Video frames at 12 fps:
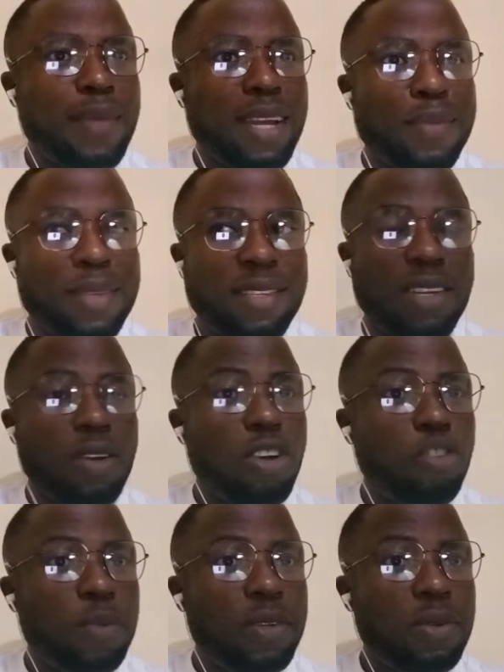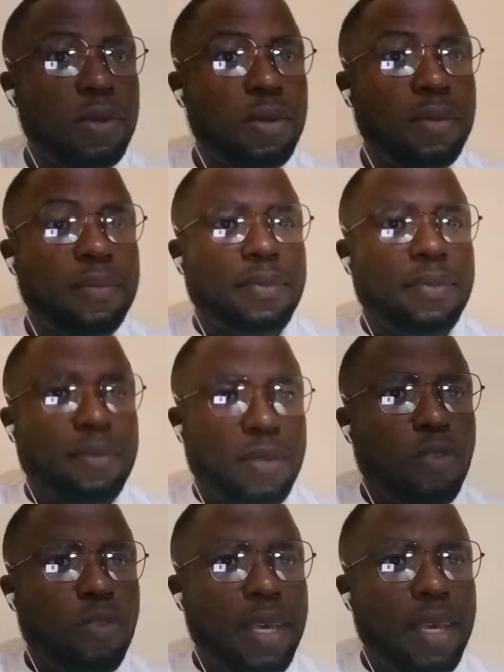admitted in a hospital,
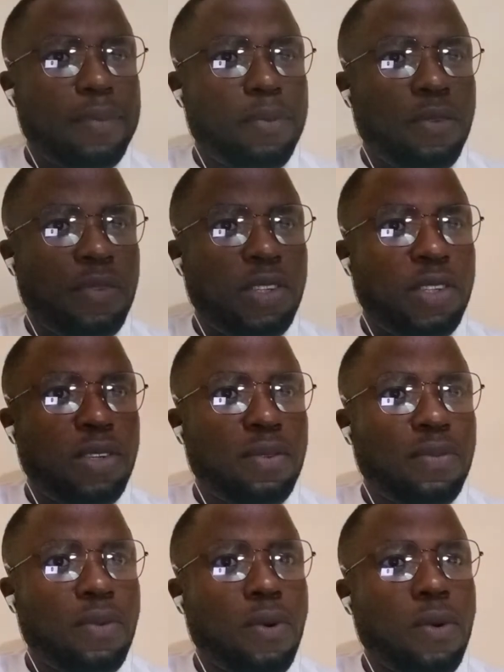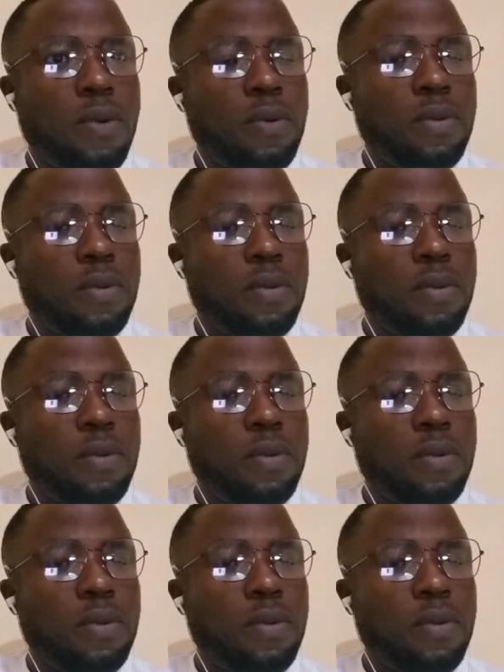also make provision for